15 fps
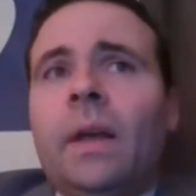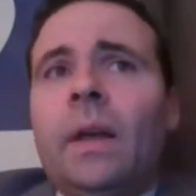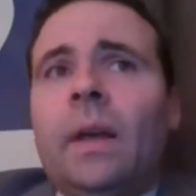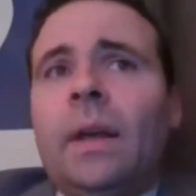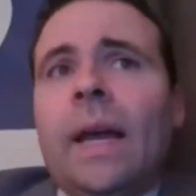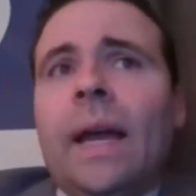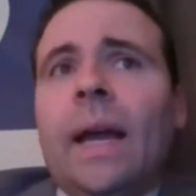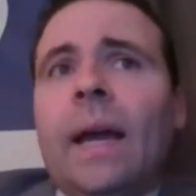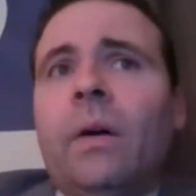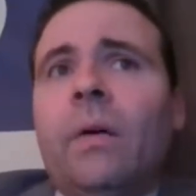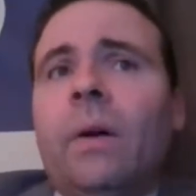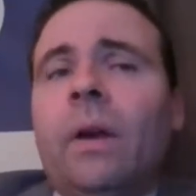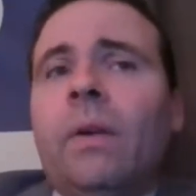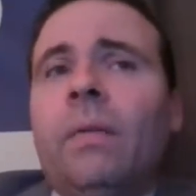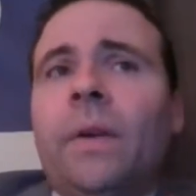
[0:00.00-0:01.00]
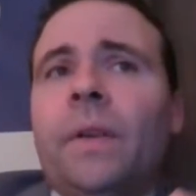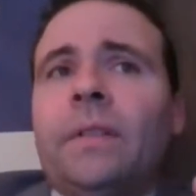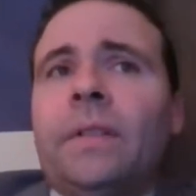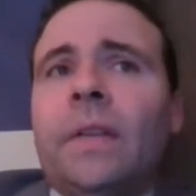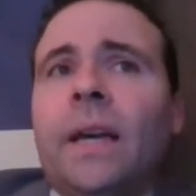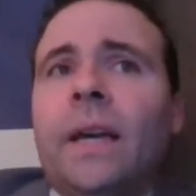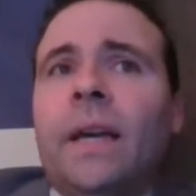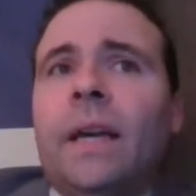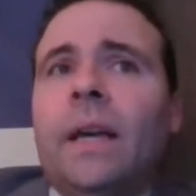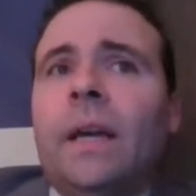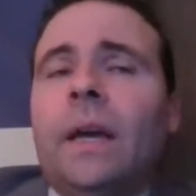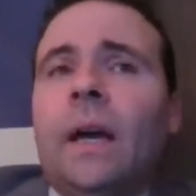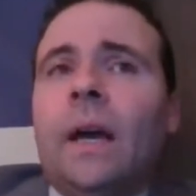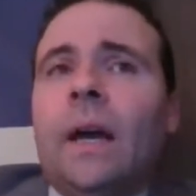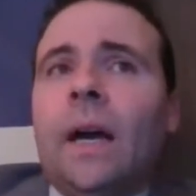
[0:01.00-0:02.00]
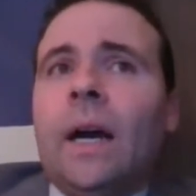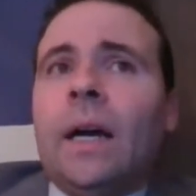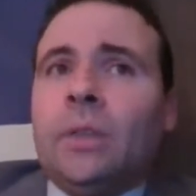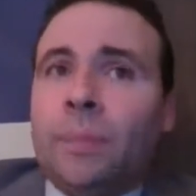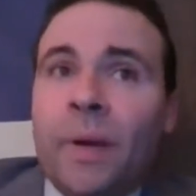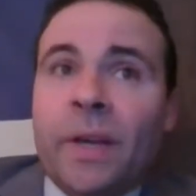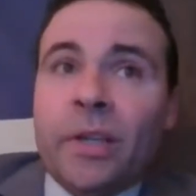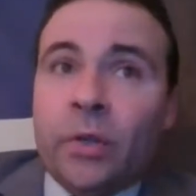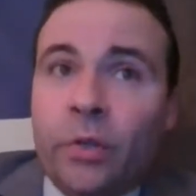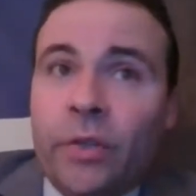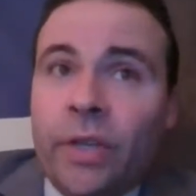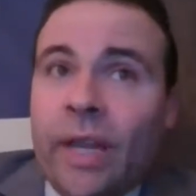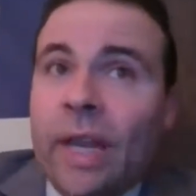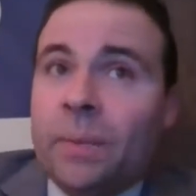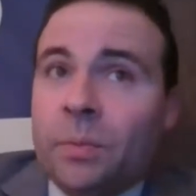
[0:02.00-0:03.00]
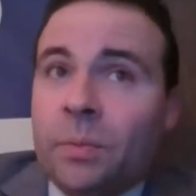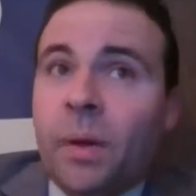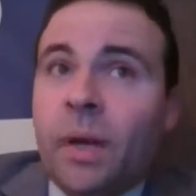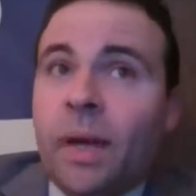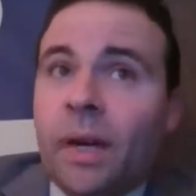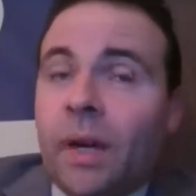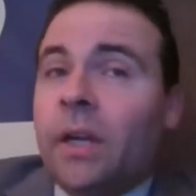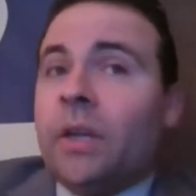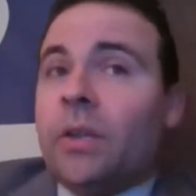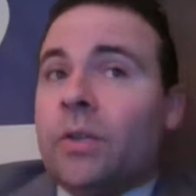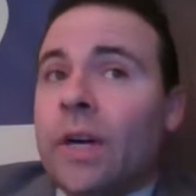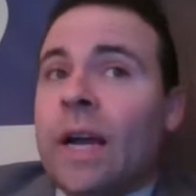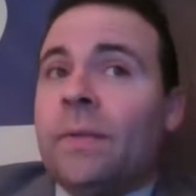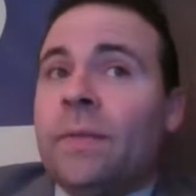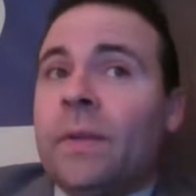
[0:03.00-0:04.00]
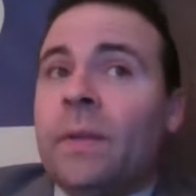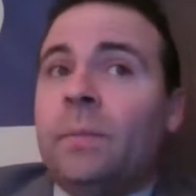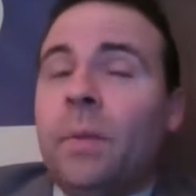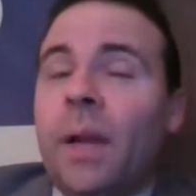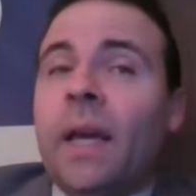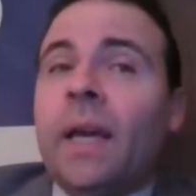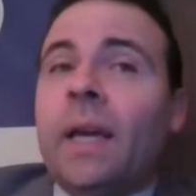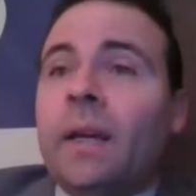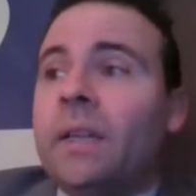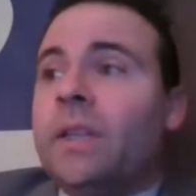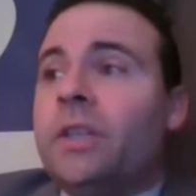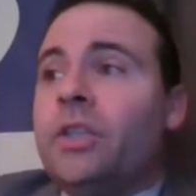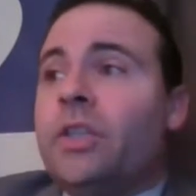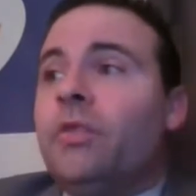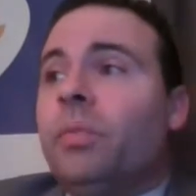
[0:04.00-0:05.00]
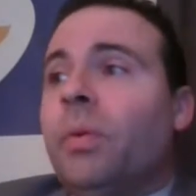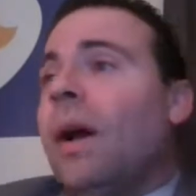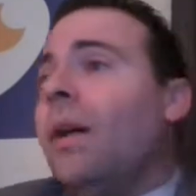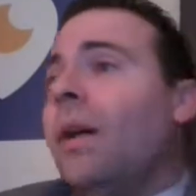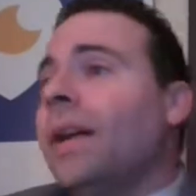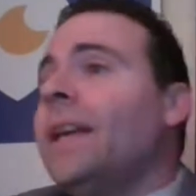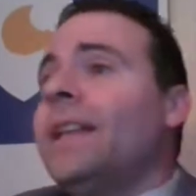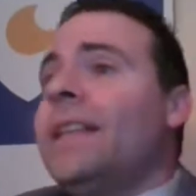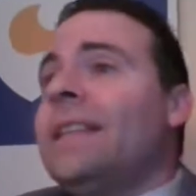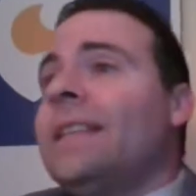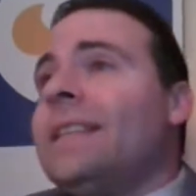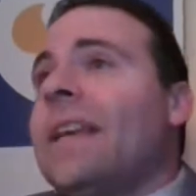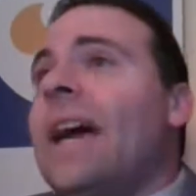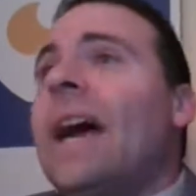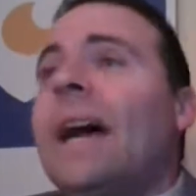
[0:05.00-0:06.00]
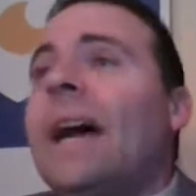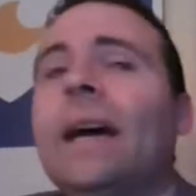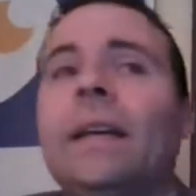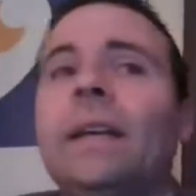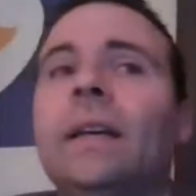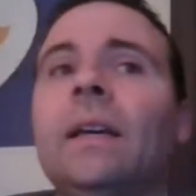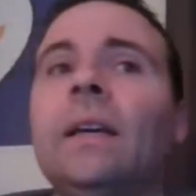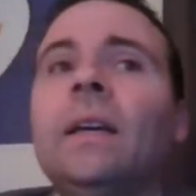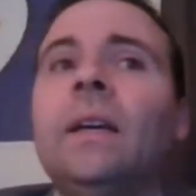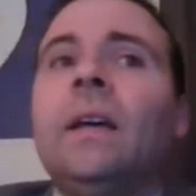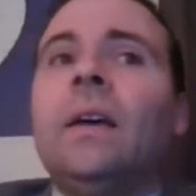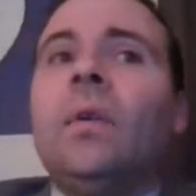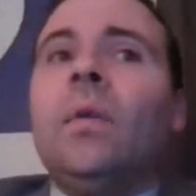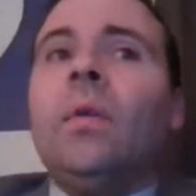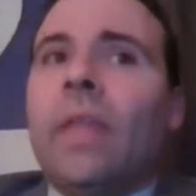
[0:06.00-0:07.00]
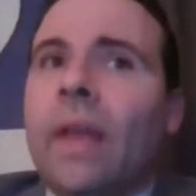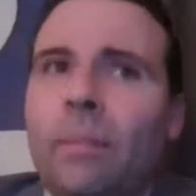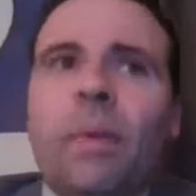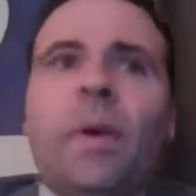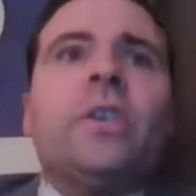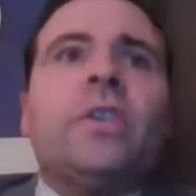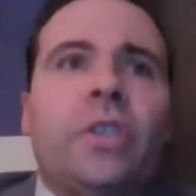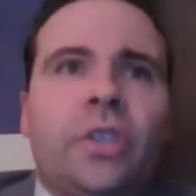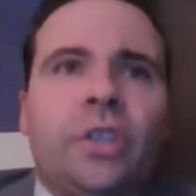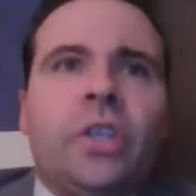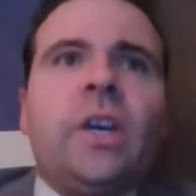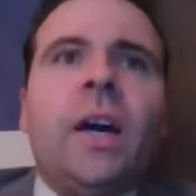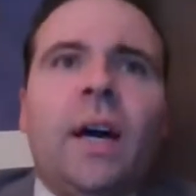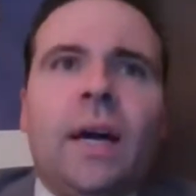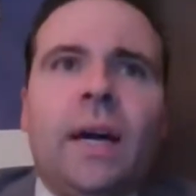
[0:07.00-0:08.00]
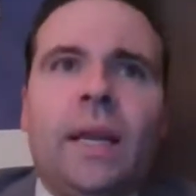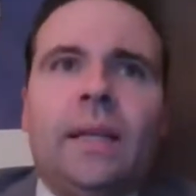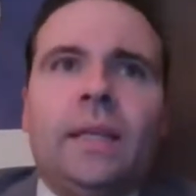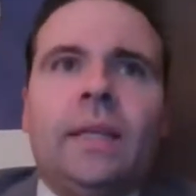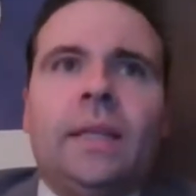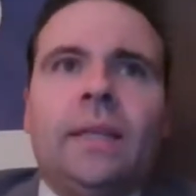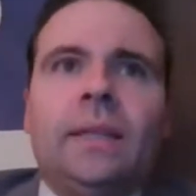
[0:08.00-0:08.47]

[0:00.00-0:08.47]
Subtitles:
Now, if it's a special teams player, undrafted player that you've brought in and signed, well, that person's cut.